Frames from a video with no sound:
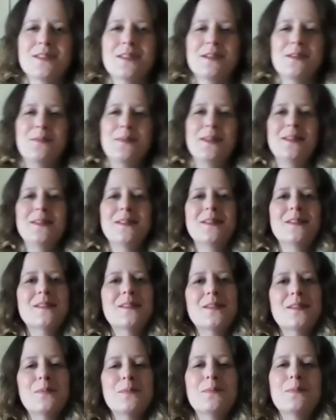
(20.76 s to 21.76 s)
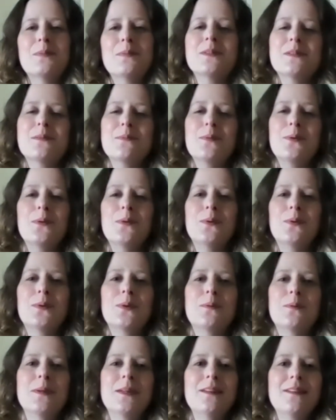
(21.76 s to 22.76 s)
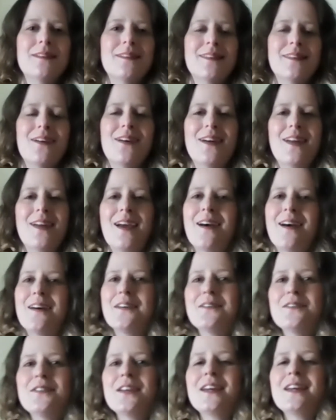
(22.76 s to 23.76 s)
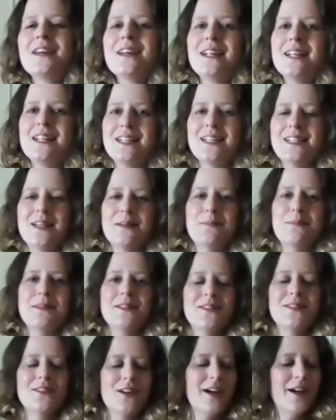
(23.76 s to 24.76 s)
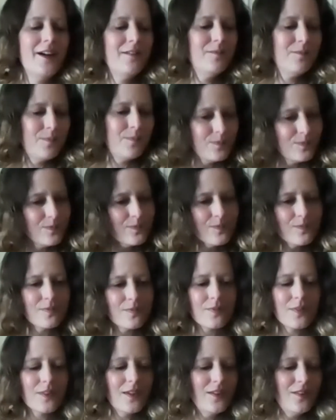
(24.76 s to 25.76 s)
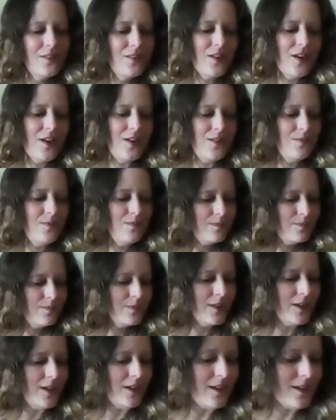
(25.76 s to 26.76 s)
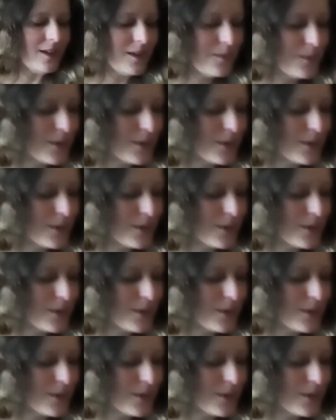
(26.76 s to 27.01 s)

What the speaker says: going to be using some small ornaments that I have to demonstrate. So let